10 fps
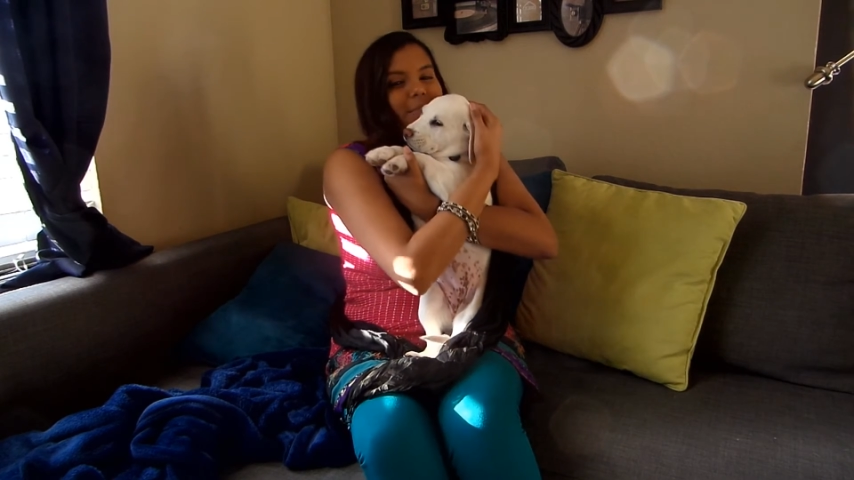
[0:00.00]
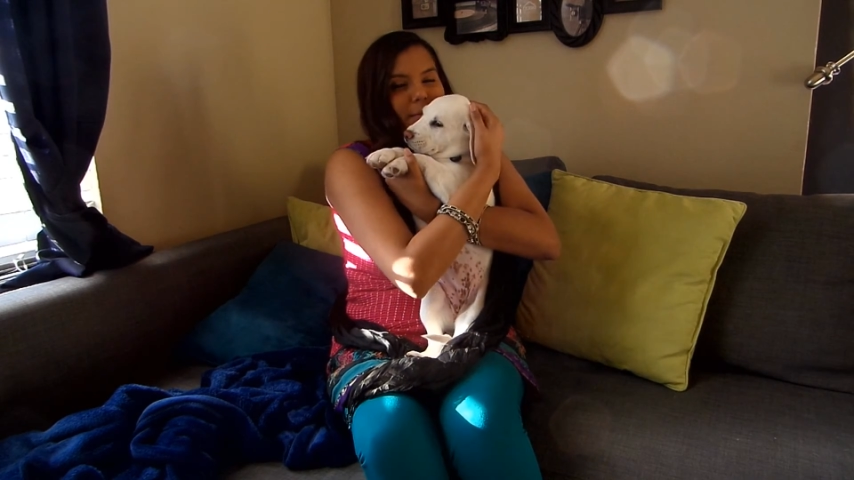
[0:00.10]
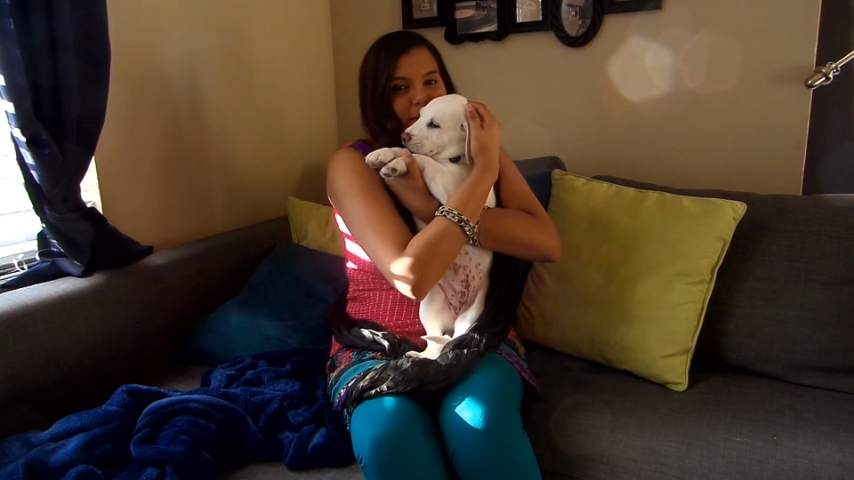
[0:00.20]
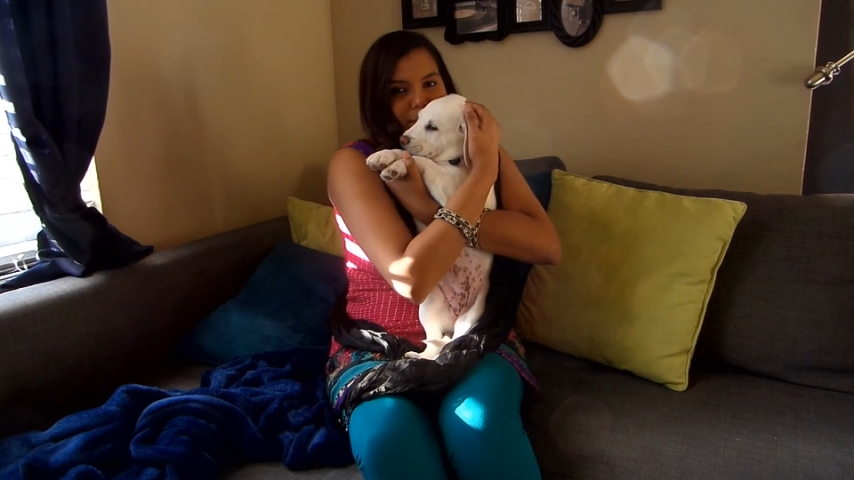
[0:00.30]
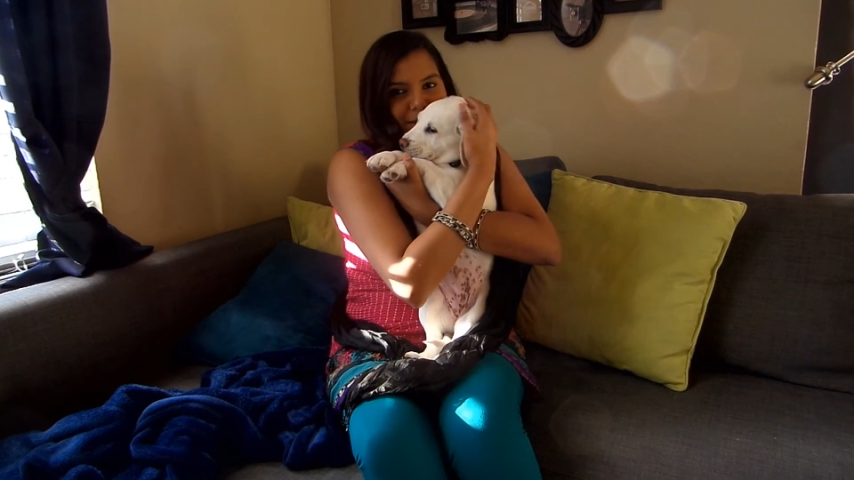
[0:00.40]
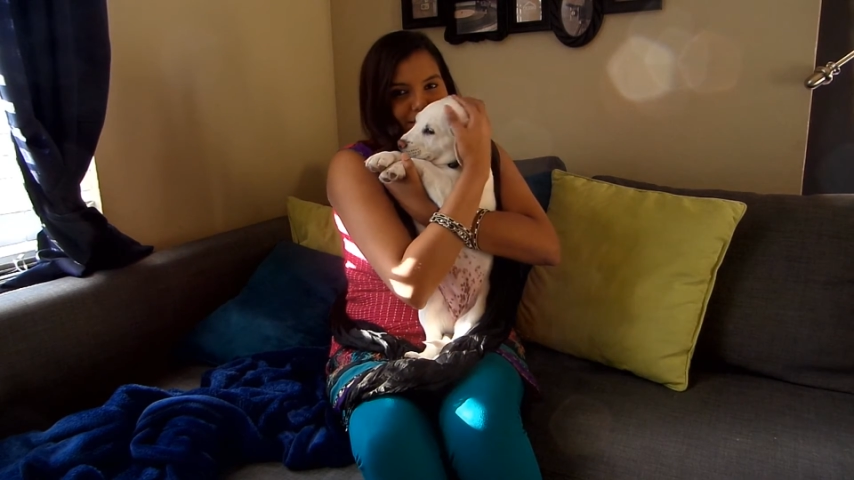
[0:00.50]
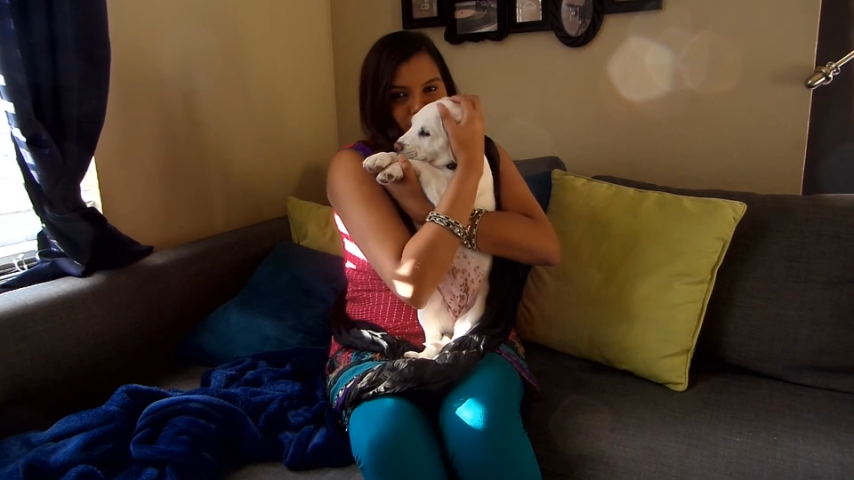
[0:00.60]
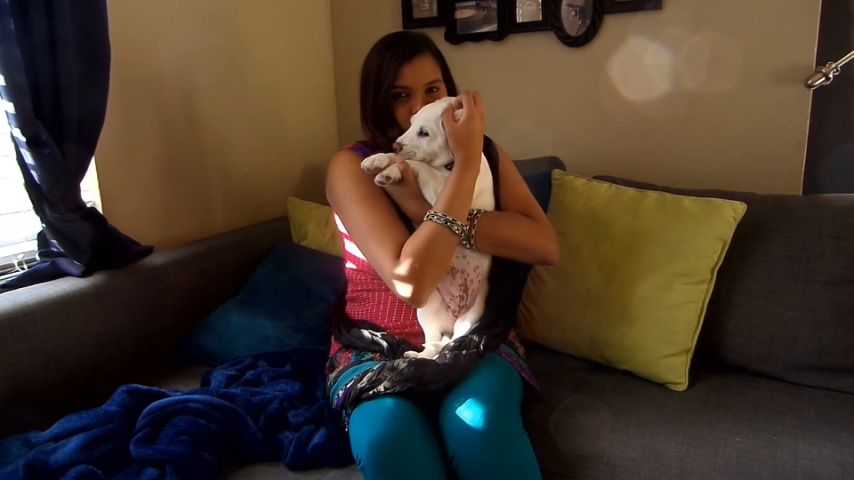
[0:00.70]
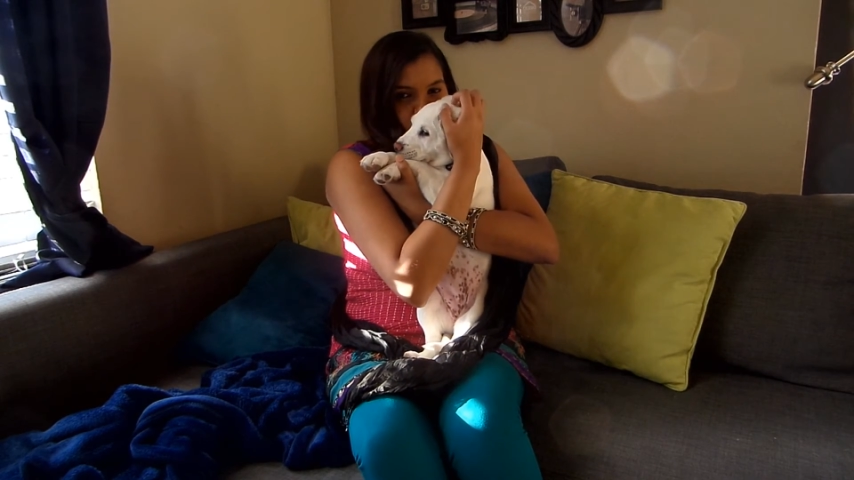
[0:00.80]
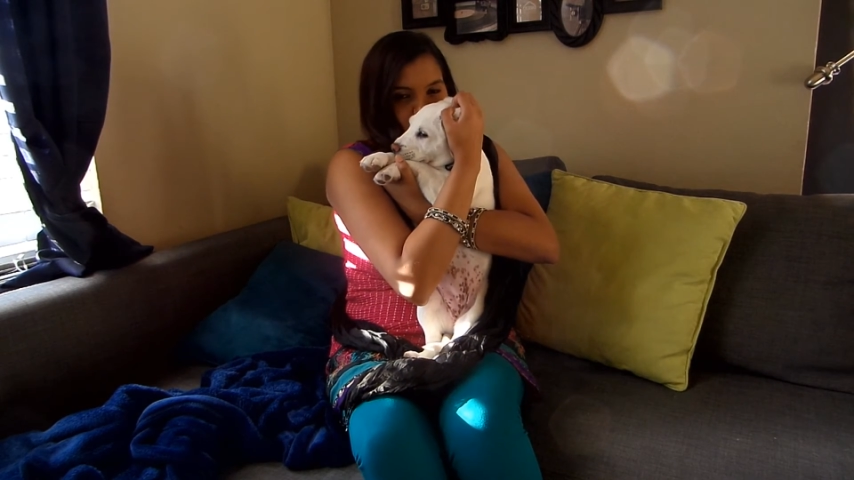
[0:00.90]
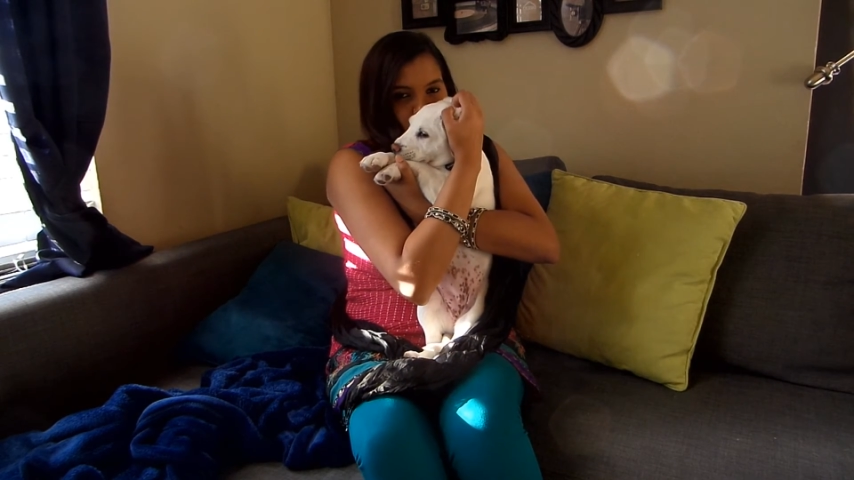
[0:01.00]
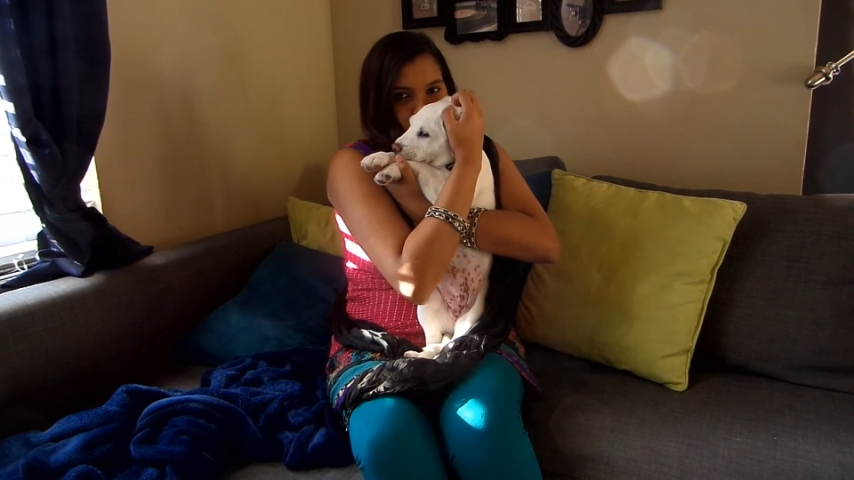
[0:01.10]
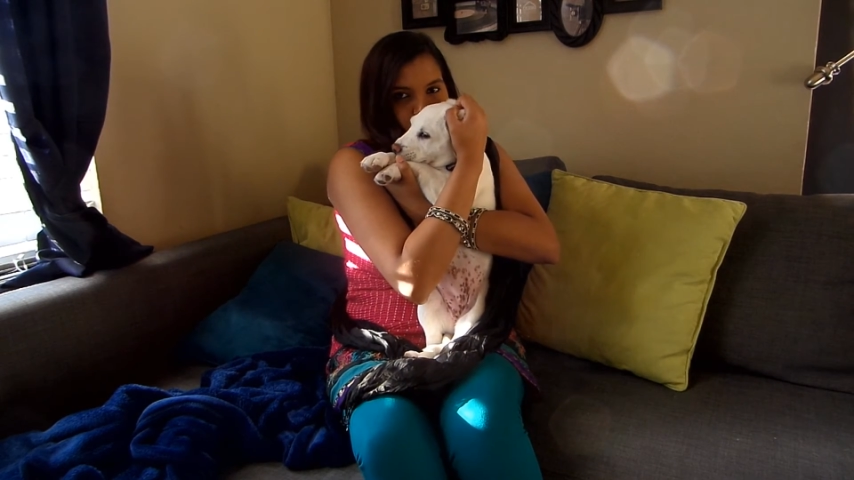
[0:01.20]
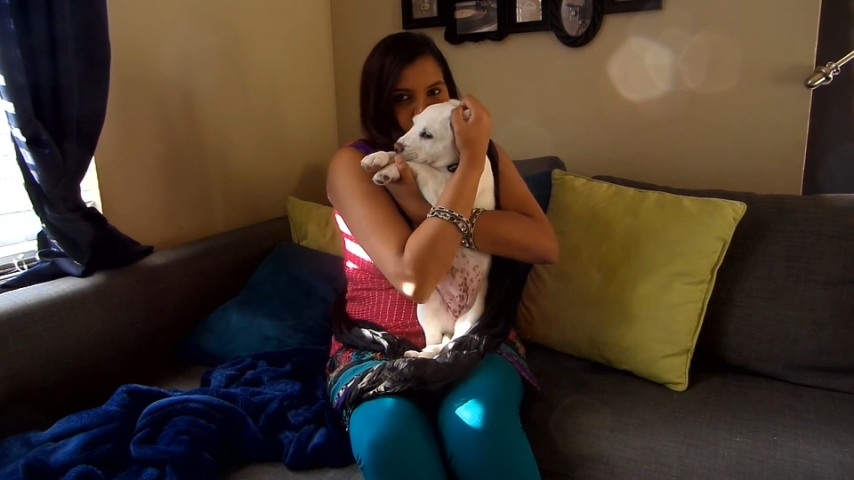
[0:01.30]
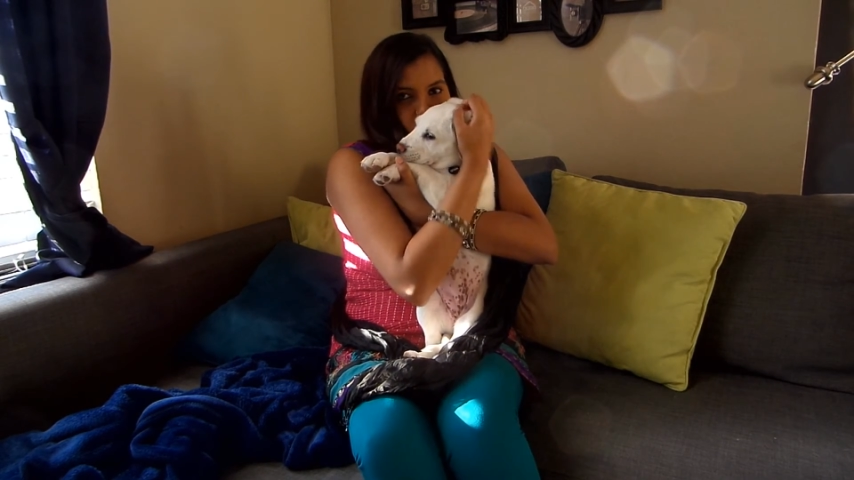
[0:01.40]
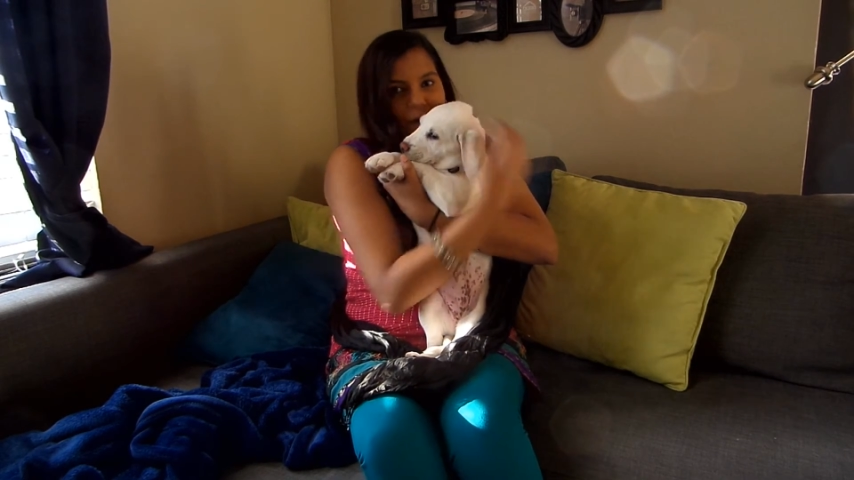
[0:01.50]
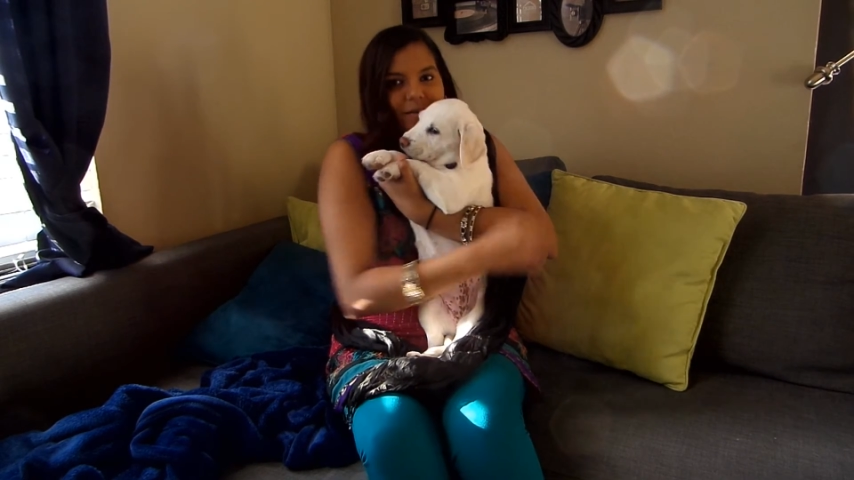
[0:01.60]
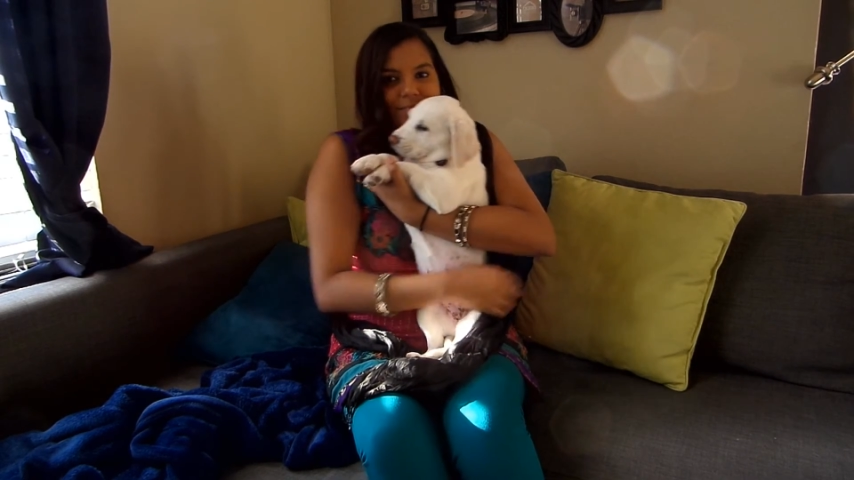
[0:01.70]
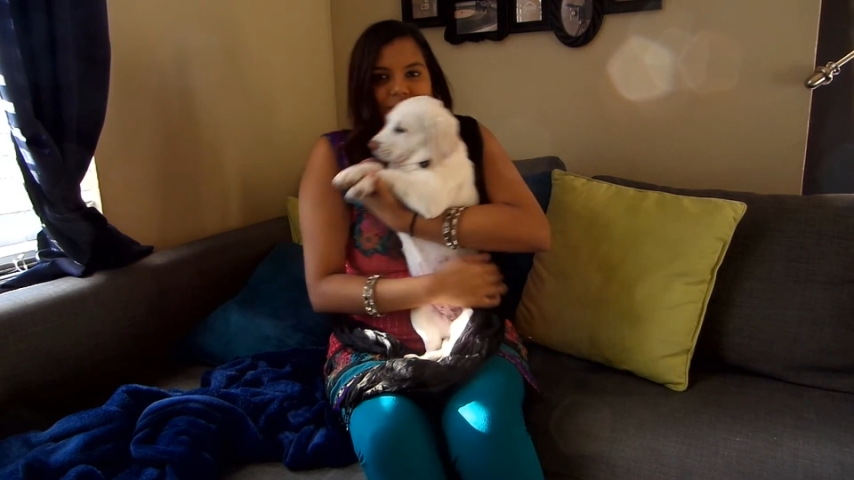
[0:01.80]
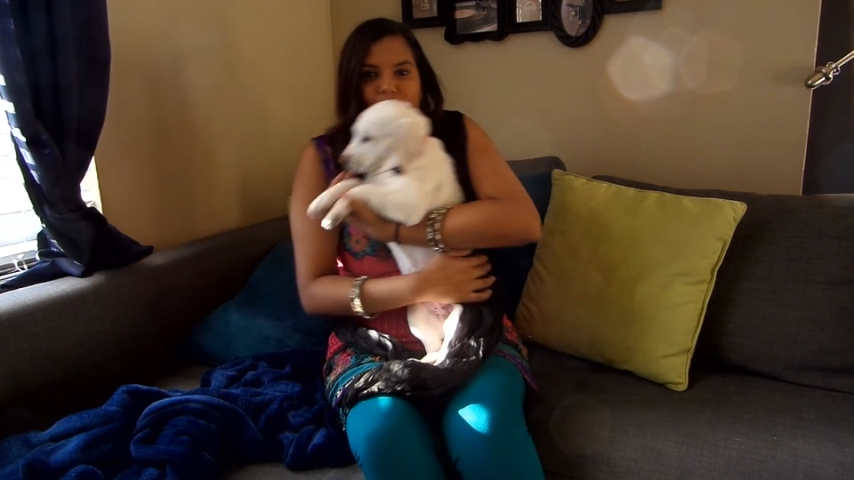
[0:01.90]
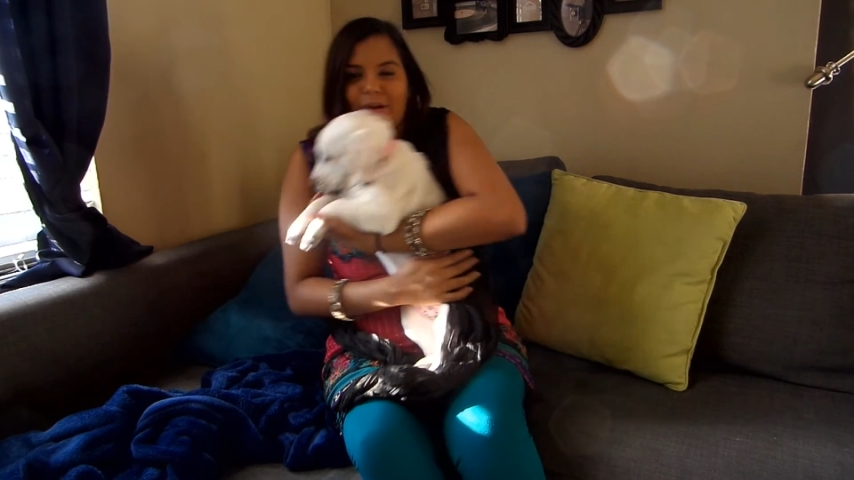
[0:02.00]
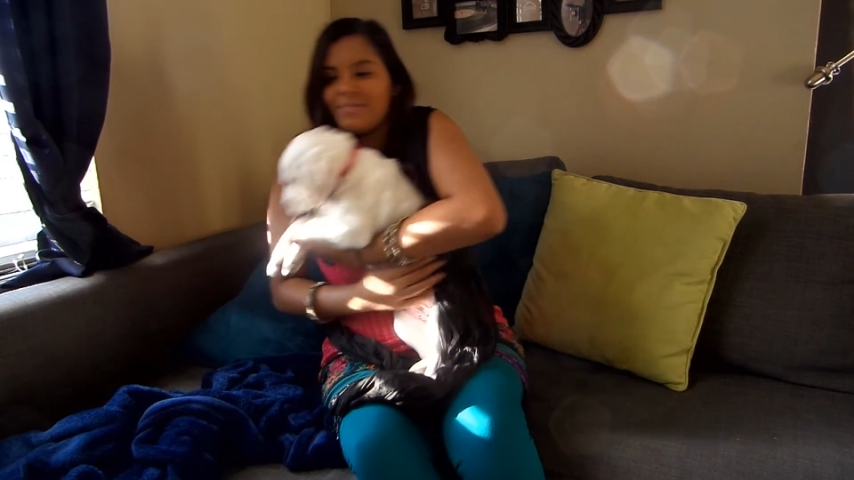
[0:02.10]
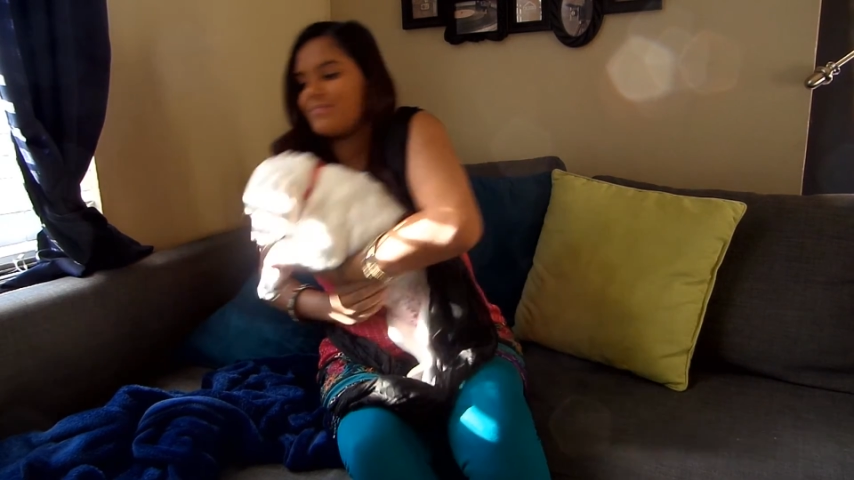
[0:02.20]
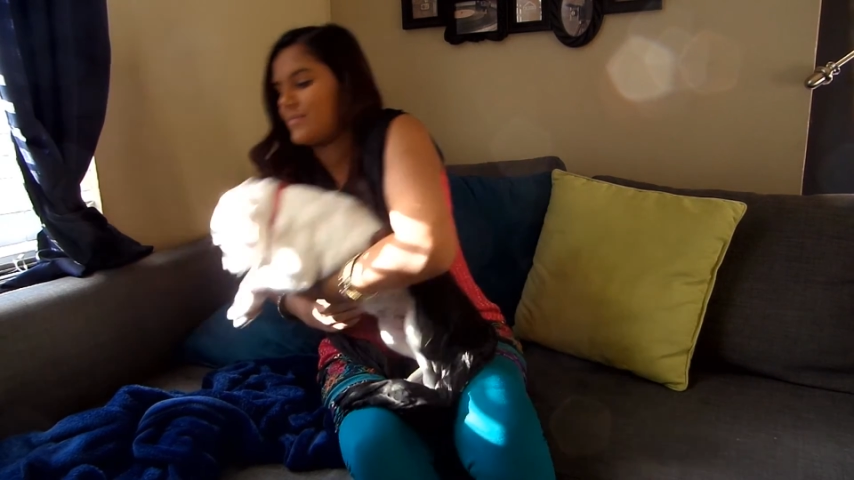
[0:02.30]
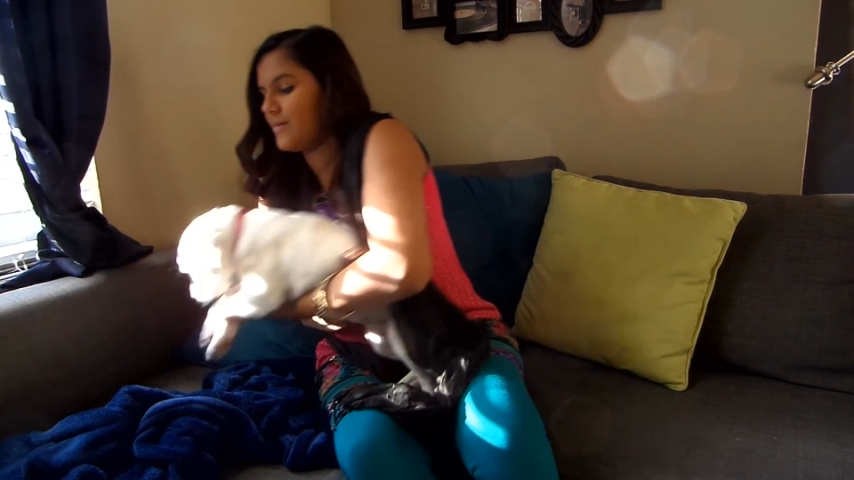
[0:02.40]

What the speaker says: My baby. Okay.